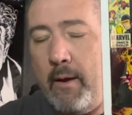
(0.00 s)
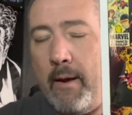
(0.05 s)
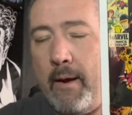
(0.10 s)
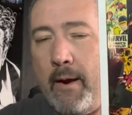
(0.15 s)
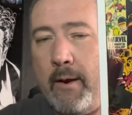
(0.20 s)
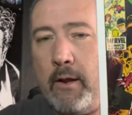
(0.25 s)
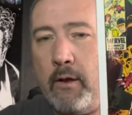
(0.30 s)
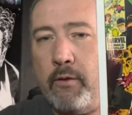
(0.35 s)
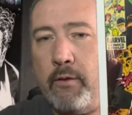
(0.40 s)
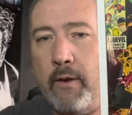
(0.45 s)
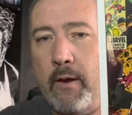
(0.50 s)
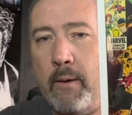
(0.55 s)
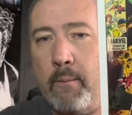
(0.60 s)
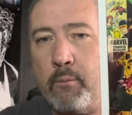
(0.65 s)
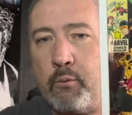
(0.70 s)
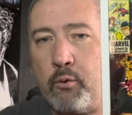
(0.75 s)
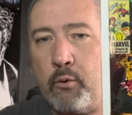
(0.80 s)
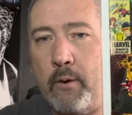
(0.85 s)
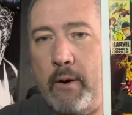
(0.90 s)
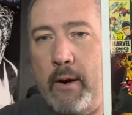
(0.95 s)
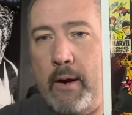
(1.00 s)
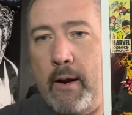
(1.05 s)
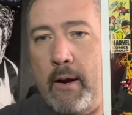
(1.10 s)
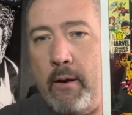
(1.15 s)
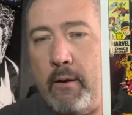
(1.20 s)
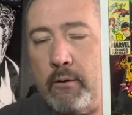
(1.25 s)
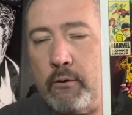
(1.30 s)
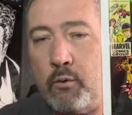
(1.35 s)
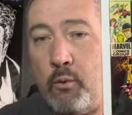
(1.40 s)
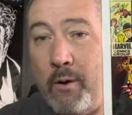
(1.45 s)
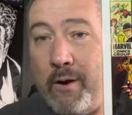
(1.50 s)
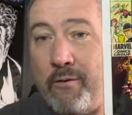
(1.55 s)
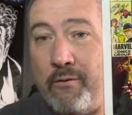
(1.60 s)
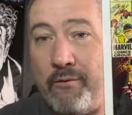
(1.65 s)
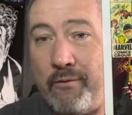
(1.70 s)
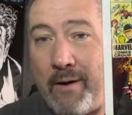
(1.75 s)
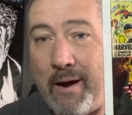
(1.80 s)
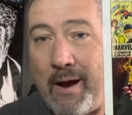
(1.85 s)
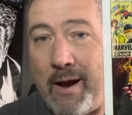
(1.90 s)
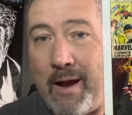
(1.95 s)
Anything
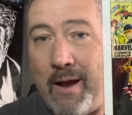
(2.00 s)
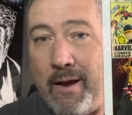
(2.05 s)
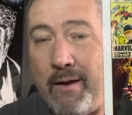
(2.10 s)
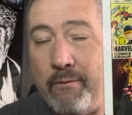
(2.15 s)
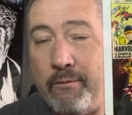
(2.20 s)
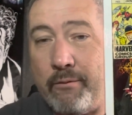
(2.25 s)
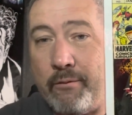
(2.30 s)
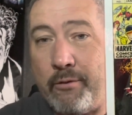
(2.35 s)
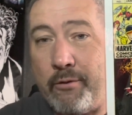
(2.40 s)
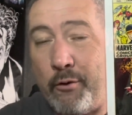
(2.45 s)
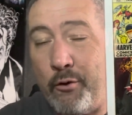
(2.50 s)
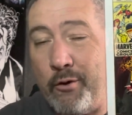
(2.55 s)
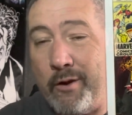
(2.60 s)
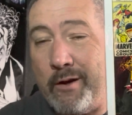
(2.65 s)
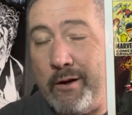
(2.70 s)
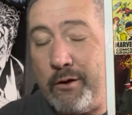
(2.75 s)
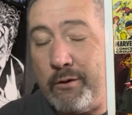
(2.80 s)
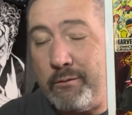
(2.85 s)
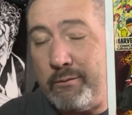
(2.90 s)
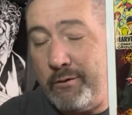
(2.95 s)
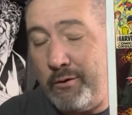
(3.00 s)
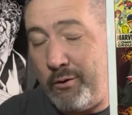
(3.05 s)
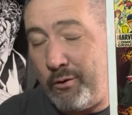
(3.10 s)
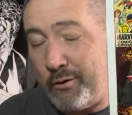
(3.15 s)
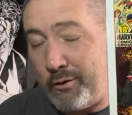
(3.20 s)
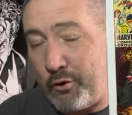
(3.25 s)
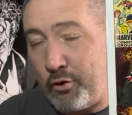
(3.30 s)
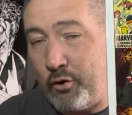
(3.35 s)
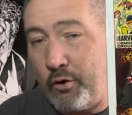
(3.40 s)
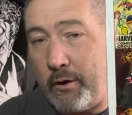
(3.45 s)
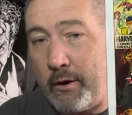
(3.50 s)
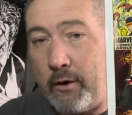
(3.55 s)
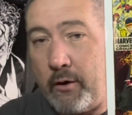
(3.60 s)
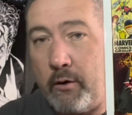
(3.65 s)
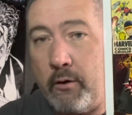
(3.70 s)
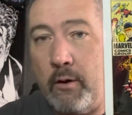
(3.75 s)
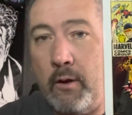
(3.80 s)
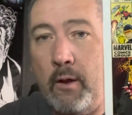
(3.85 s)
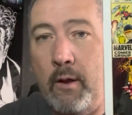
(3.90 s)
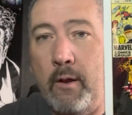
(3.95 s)
pre-25, 30 to, you know, an
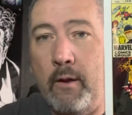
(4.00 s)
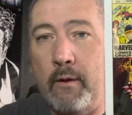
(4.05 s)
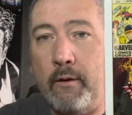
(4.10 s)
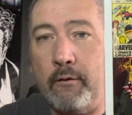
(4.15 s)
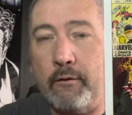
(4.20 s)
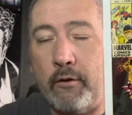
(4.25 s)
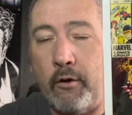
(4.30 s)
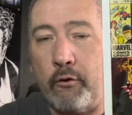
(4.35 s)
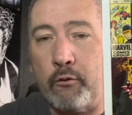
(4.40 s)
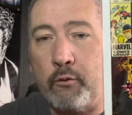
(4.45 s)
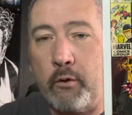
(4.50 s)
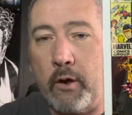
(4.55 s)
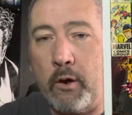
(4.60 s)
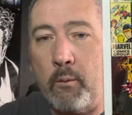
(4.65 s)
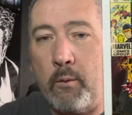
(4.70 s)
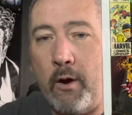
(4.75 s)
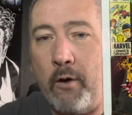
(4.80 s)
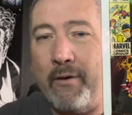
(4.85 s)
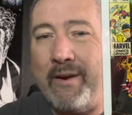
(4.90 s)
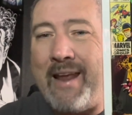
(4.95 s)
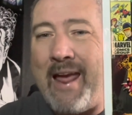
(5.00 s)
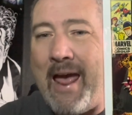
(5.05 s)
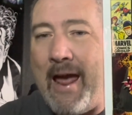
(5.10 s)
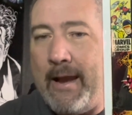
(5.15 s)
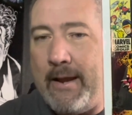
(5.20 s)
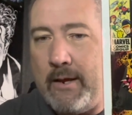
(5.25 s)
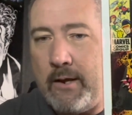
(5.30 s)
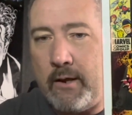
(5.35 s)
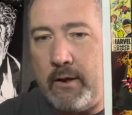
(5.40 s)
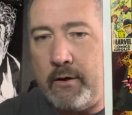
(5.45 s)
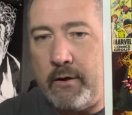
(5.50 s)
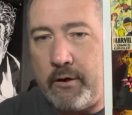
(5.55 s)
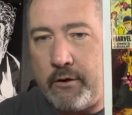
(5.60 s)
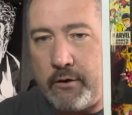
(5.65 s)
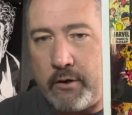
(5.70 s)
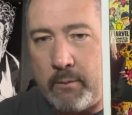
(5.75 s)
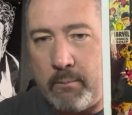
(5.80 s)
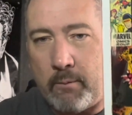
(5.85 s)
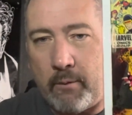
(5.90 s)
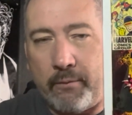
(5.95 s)
earlier sells really well in any
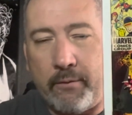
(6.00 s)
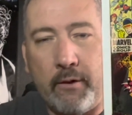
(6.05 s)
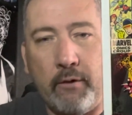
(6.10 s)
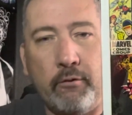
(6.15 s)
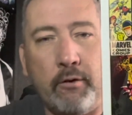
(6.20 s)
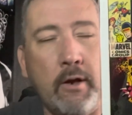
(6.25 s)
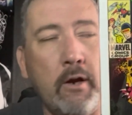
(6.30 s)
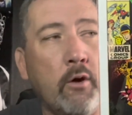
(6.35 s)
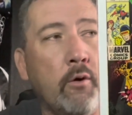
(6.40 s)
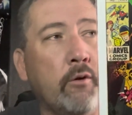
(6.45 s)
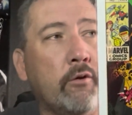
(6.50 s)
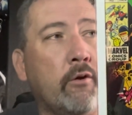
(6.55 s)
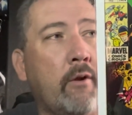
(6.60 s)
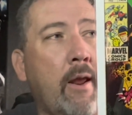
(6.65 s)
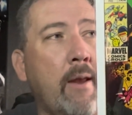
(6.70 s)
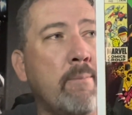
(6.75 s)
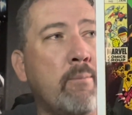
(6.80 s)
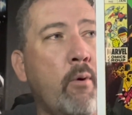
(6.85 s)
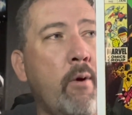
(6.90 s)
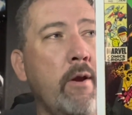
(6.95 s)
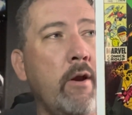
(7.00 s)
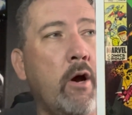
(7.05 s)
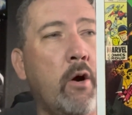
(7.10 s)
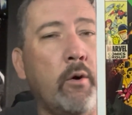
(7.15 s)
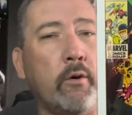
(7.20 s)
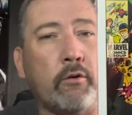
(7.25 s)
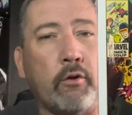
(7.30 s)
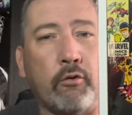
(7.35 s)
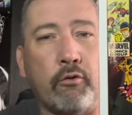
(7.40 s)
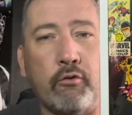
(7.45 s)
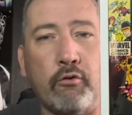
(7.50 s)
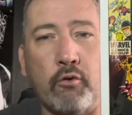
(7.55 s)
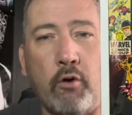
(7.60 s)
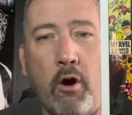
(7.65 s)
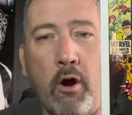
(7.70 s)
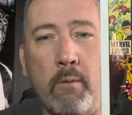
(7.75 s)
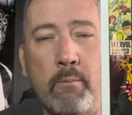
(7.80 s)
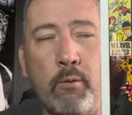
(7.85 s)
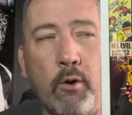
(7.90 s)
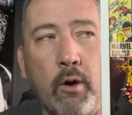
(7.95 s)
condition. But this here is an 8.0. It's a
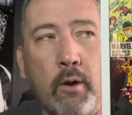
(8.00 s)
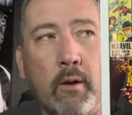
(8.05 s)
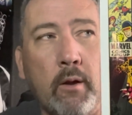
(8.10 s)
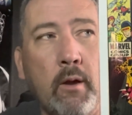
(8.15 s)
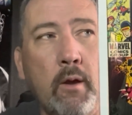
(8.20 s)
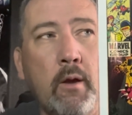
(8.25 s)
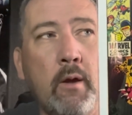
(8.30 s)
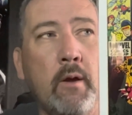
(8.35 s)
strong book.